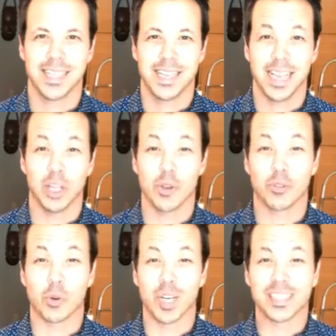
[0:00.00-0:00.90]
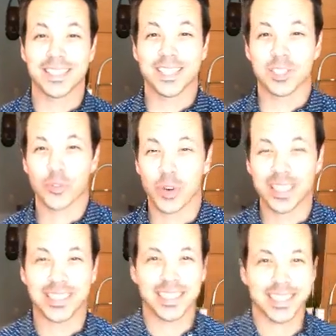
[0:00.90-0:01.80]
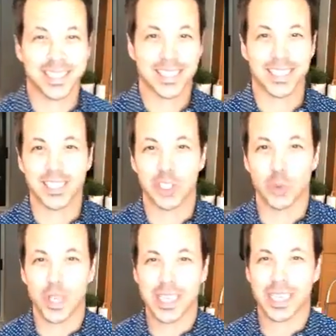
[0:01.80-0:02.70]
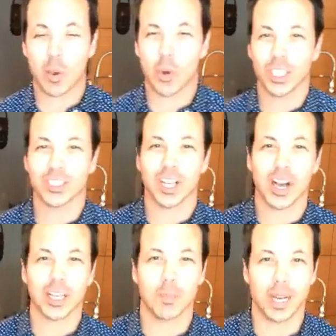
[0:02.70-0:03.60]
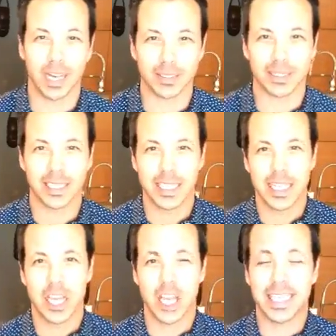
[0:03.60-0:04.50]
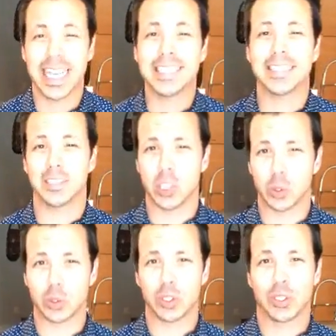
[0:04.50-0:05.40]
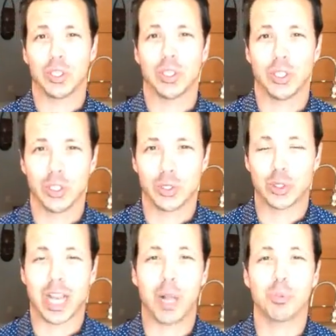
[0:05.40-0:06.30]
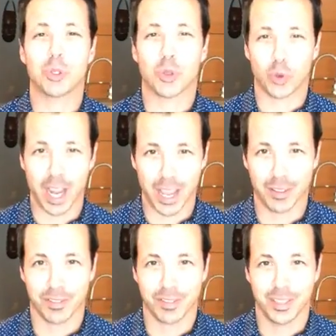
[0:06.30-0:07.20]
Hello everyone, this is Francis. This week I want to talk about an antidote to help you thrive.